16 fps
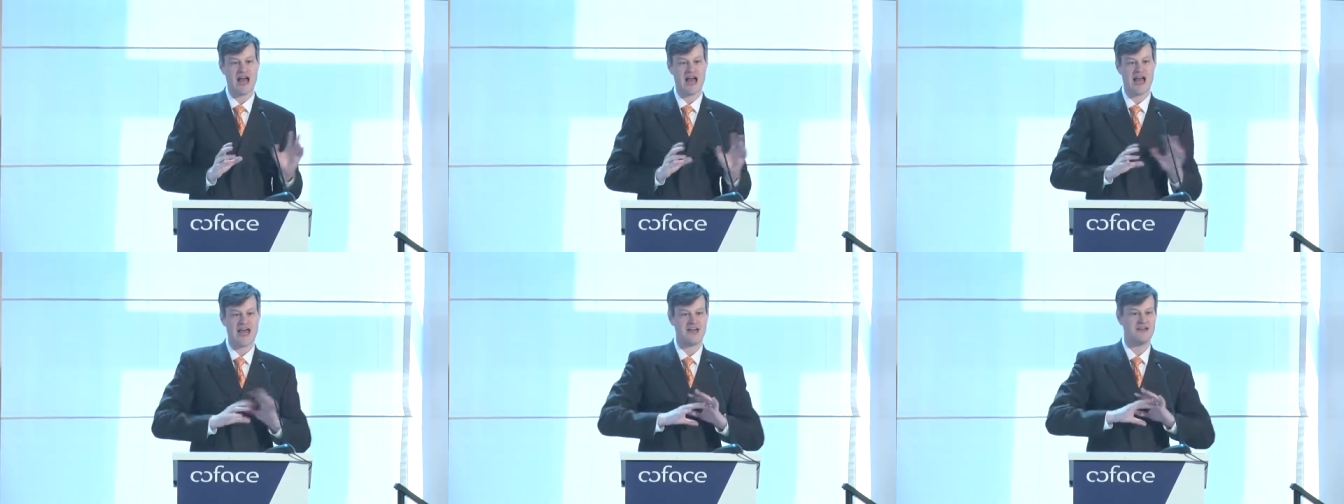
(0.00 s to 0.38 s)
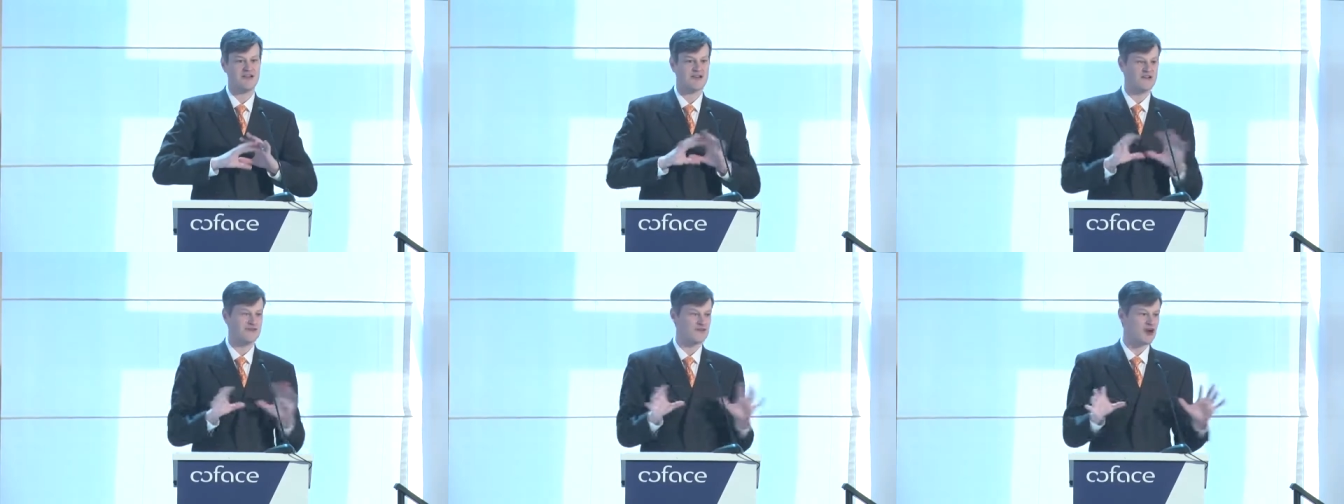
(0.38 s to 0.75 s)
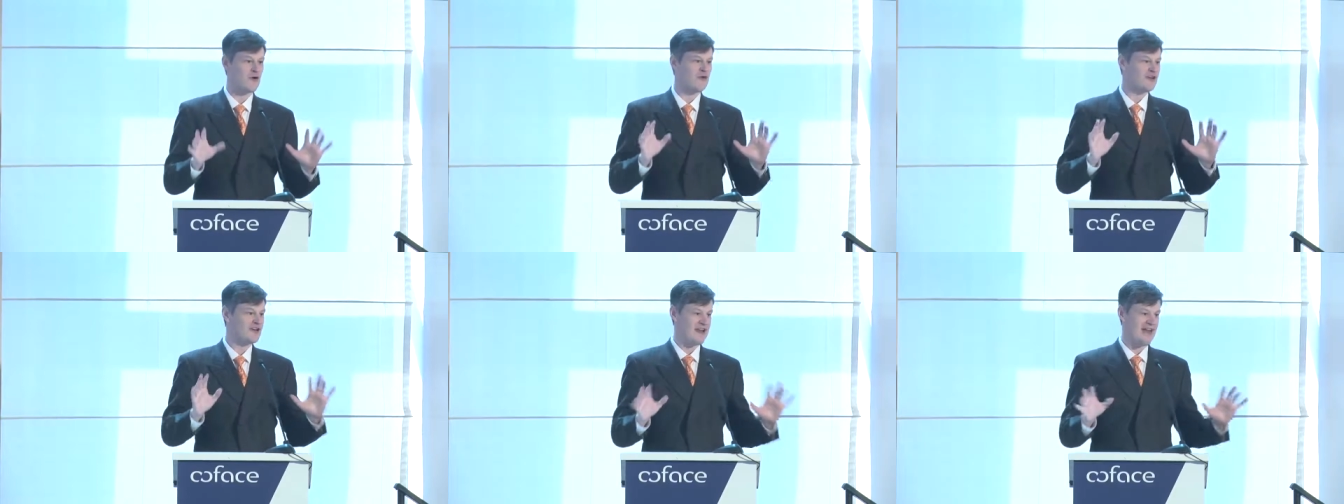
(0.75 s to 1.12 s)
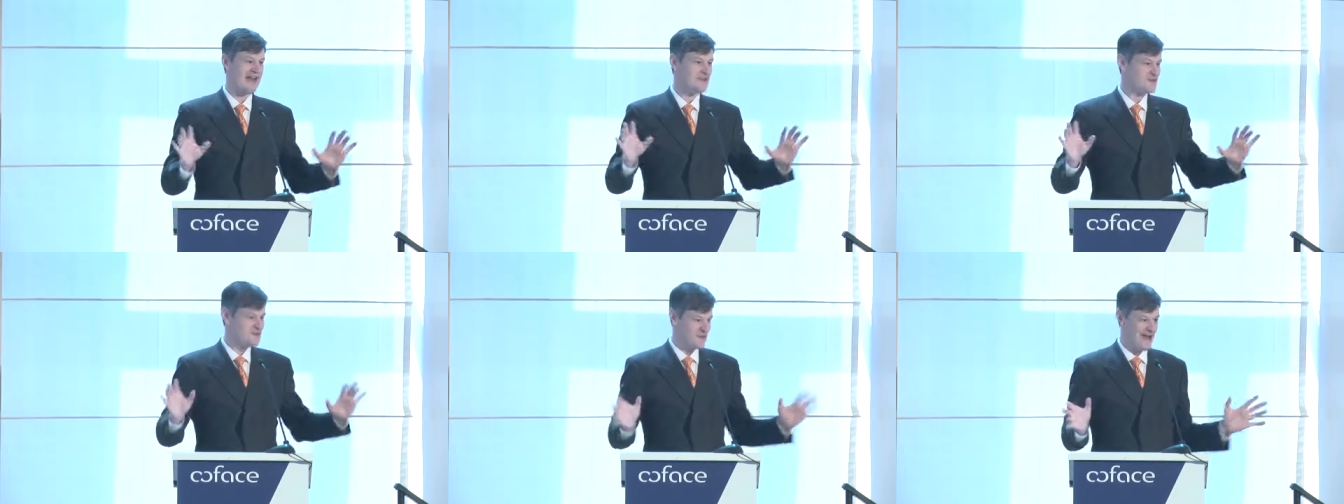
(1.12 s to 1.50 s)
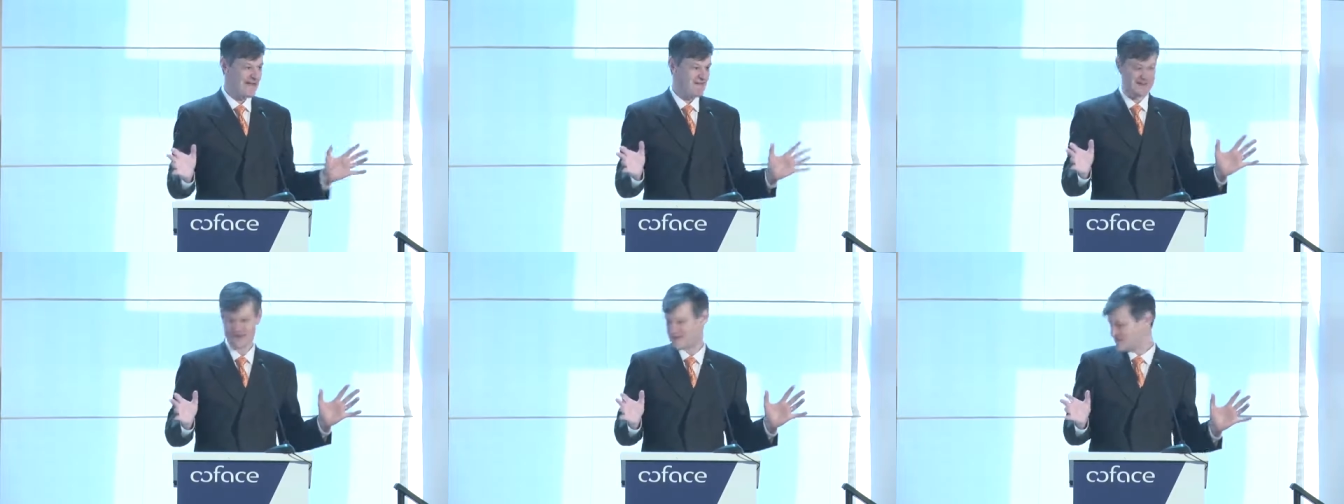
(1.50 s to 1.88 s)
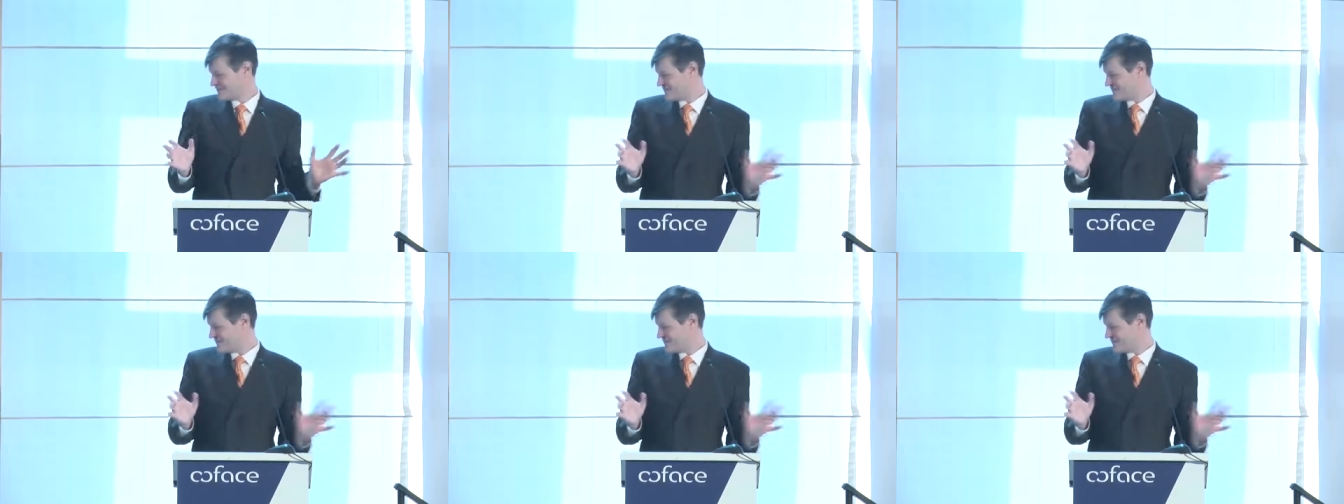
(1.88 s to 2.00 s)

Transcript: I don't like driving.